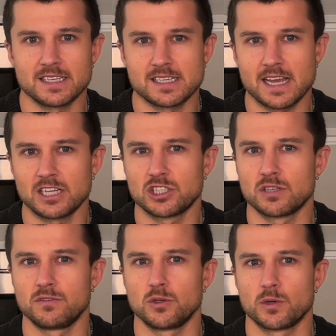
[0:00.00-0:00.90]
this stage,
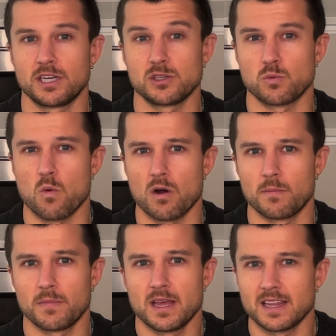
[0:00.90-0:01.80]
the viewer is warm.
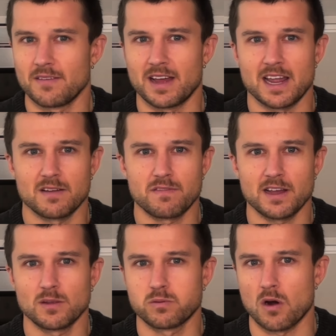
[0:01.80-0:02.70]
They've
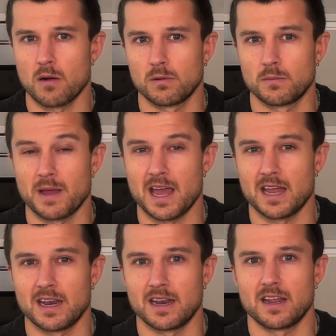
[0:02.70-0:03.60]
identified the problem
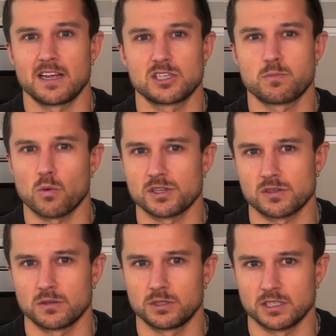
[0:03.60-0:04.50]
and explored
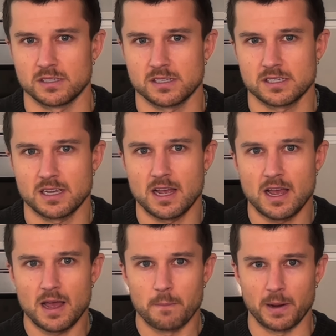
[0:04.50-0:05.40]
solutions.
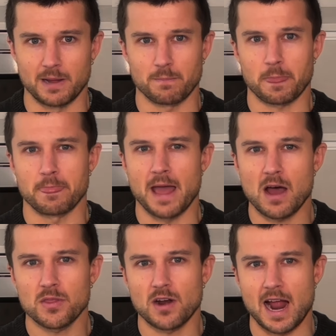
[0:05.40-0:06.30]
But
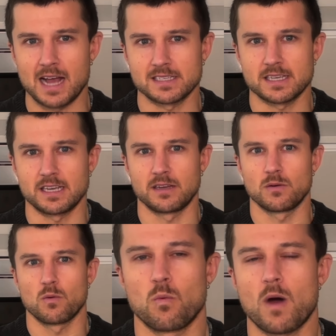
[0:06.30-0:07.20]
now they're asking,
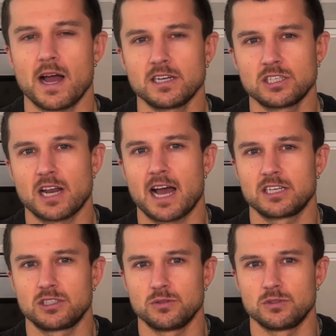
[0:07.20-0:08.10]
why should I
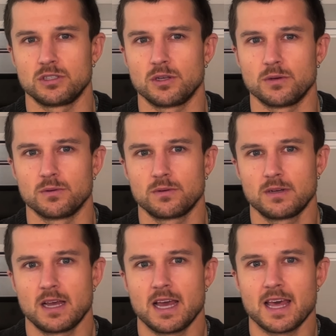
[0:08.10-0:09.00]
choose you?
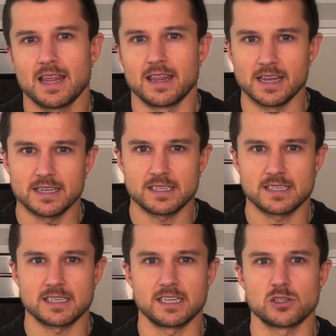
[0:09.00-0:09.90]

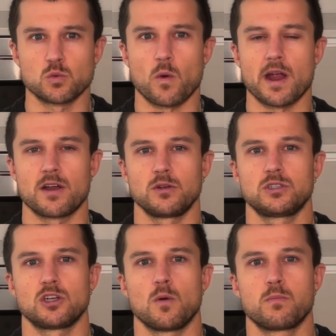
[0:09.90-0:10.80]
This is where you
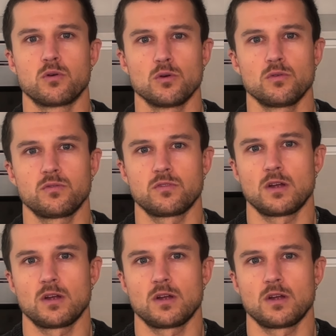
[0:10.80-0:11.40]
show proof,